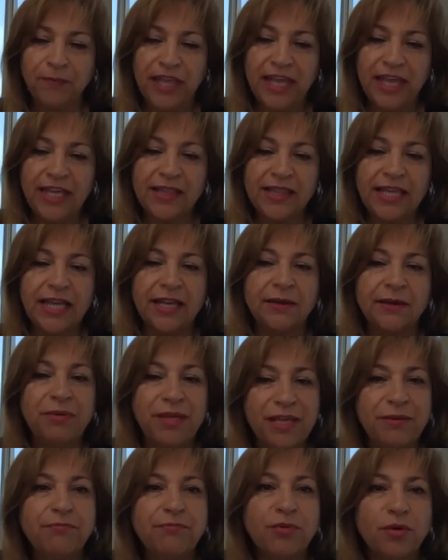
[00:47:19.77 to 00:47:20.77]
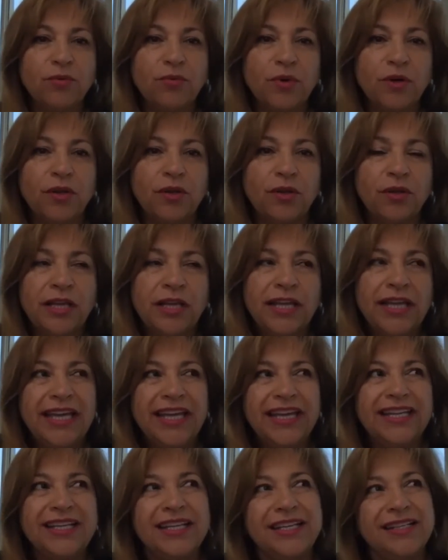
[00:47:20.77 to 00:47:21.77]
and then people will,
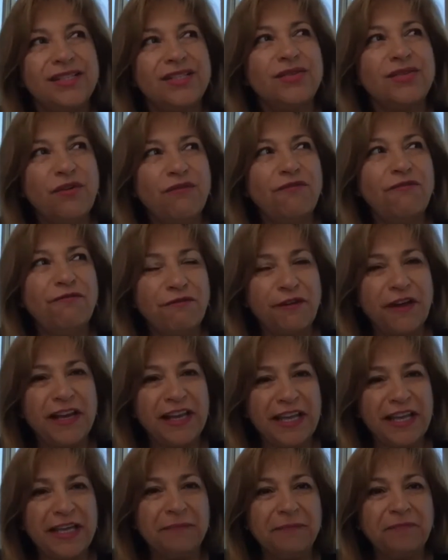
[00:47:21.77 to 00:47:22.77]
it's so funny.